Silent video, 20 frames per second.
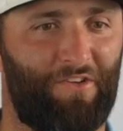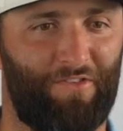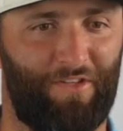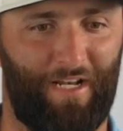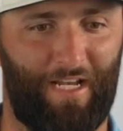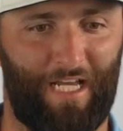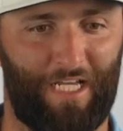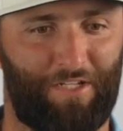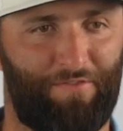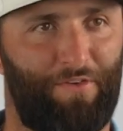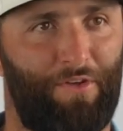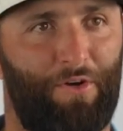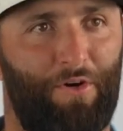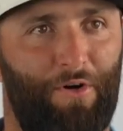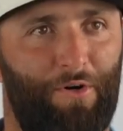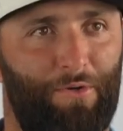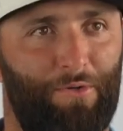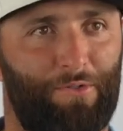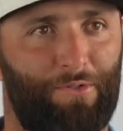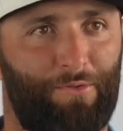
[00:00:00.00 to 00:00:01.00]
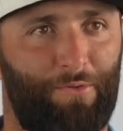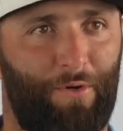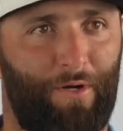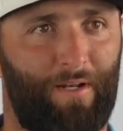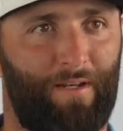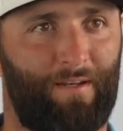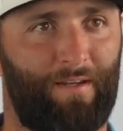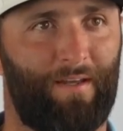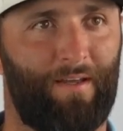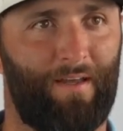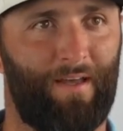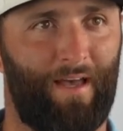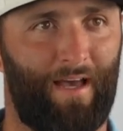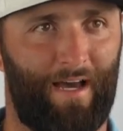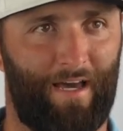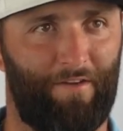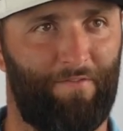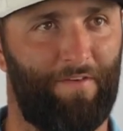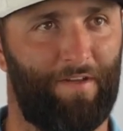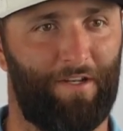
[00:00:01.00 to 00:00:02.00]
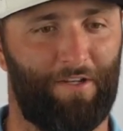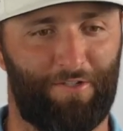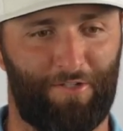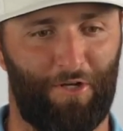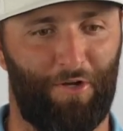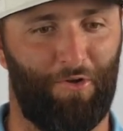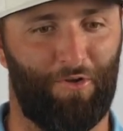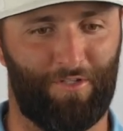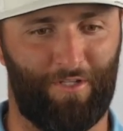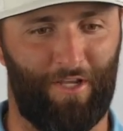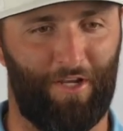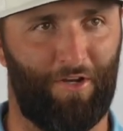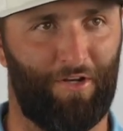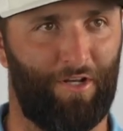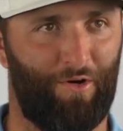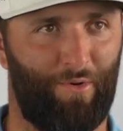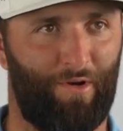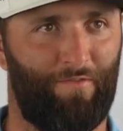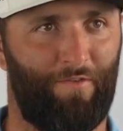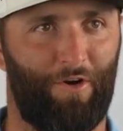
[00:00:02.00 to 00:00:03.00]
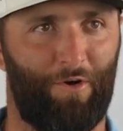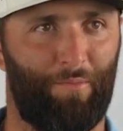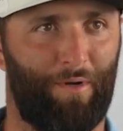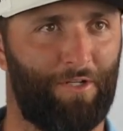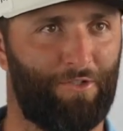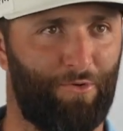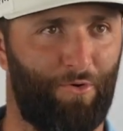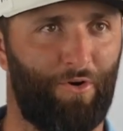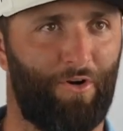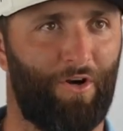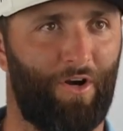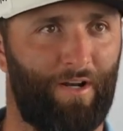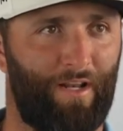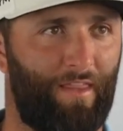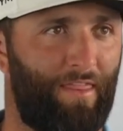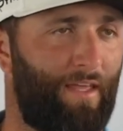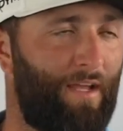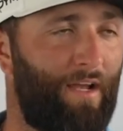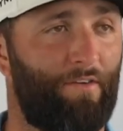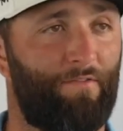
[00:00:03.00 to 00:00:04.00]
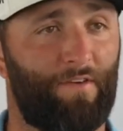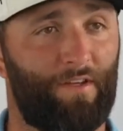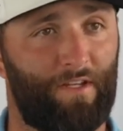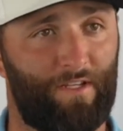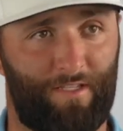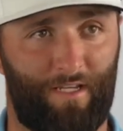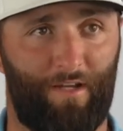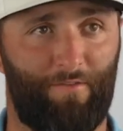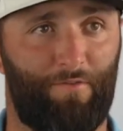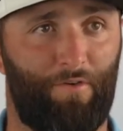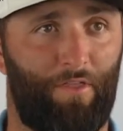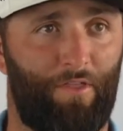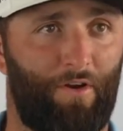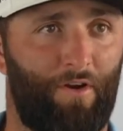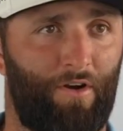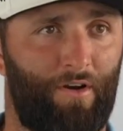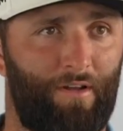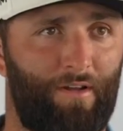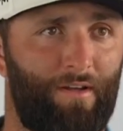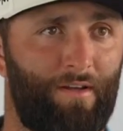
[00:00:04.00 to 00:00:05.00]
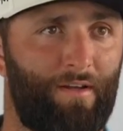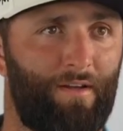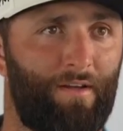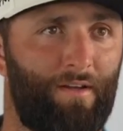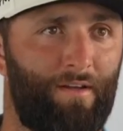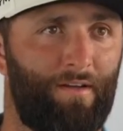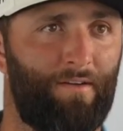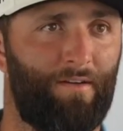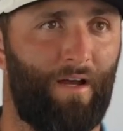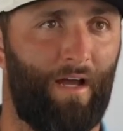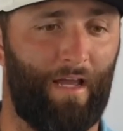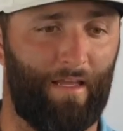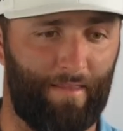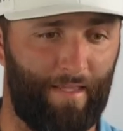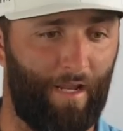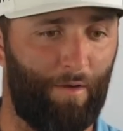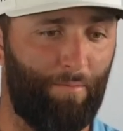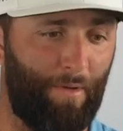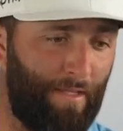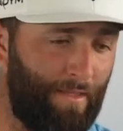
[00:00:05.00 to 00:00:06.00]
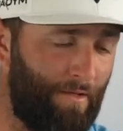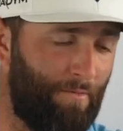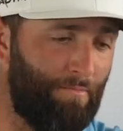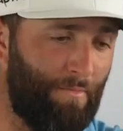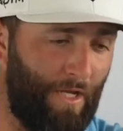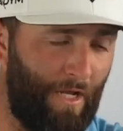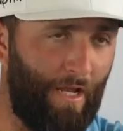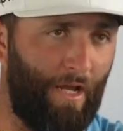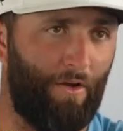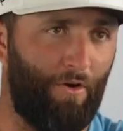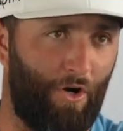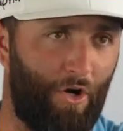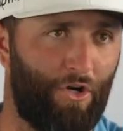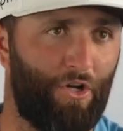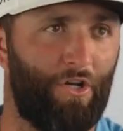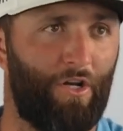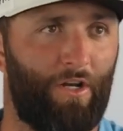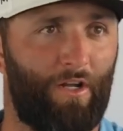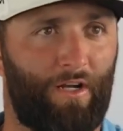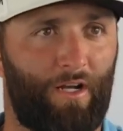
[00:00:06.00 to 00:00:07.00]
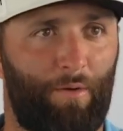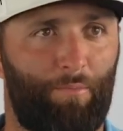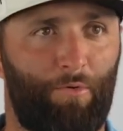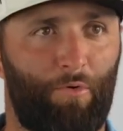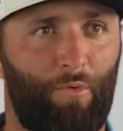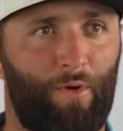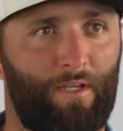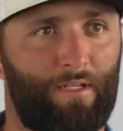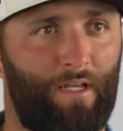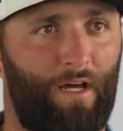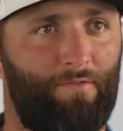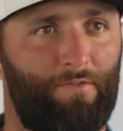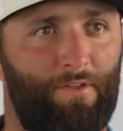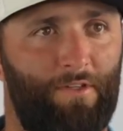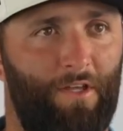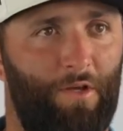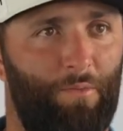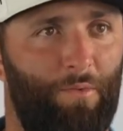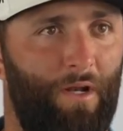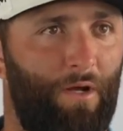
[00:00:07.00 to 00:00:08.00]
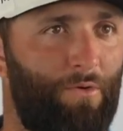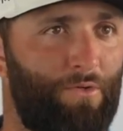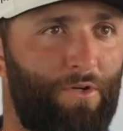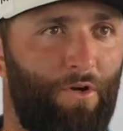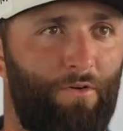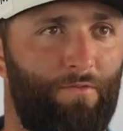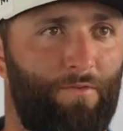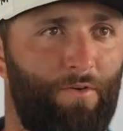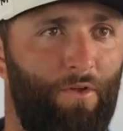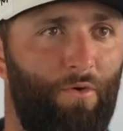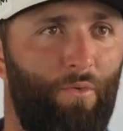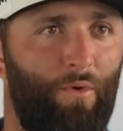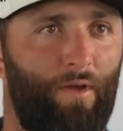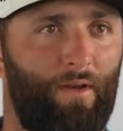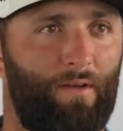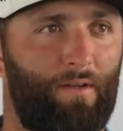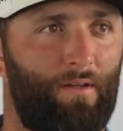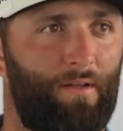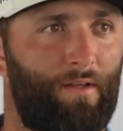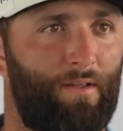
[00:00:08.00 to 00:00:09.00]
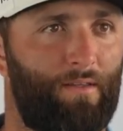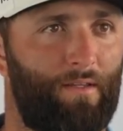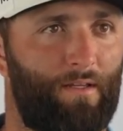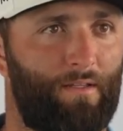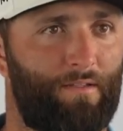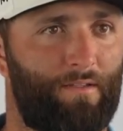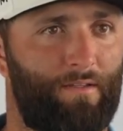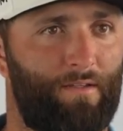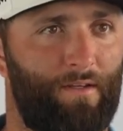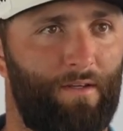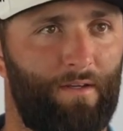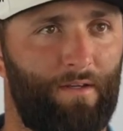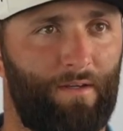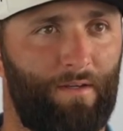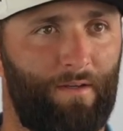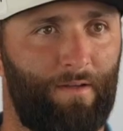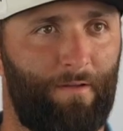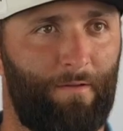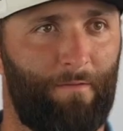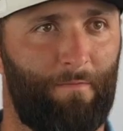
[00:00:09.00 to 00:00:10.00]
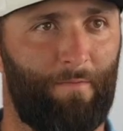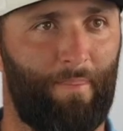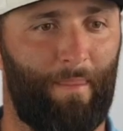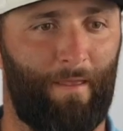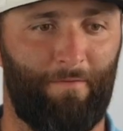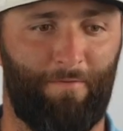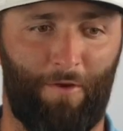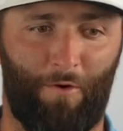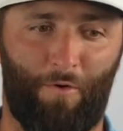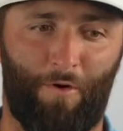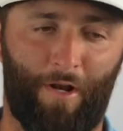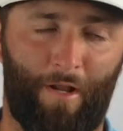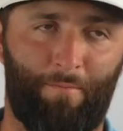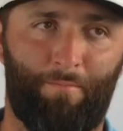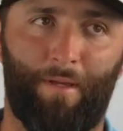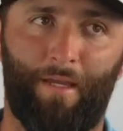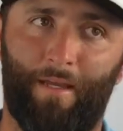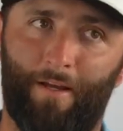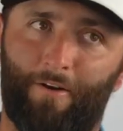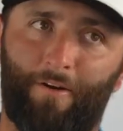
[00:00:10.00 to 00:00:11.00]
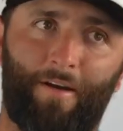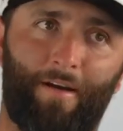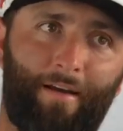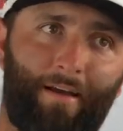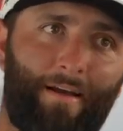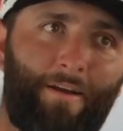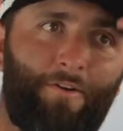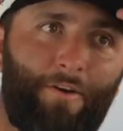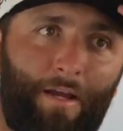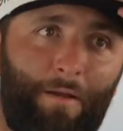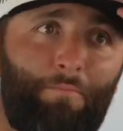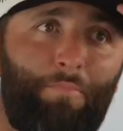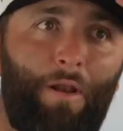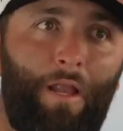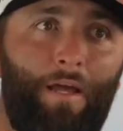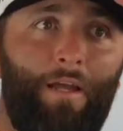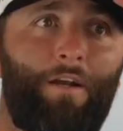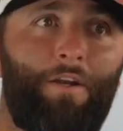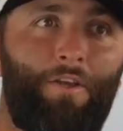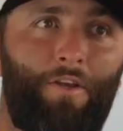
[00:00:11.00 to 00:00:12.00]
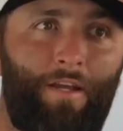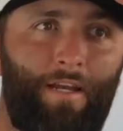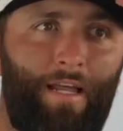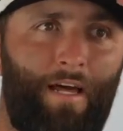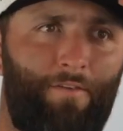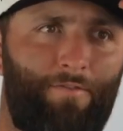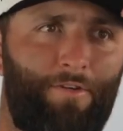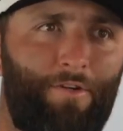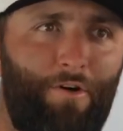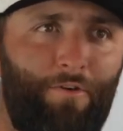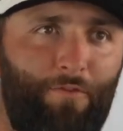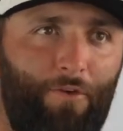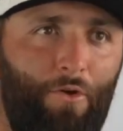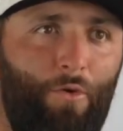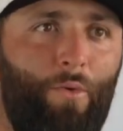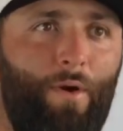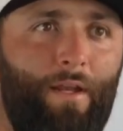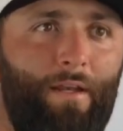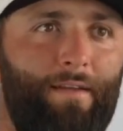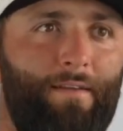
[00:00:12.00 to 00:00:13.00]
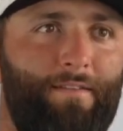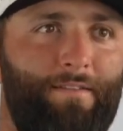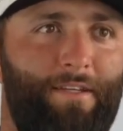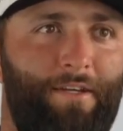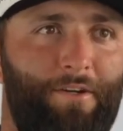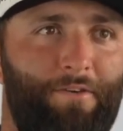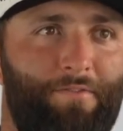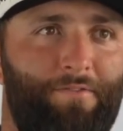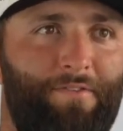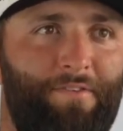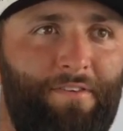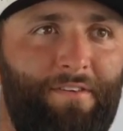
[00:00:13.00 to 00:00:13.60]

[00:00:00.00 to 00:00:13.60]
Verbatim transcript: the last few holes when, had I finished solo second, I would have earned my tour card, and I think I finished tied for third. I ended up earning it a couple weeks after that, but I was going for the win, and that's... If you want to be a great player, you're going to have to go for the win instead of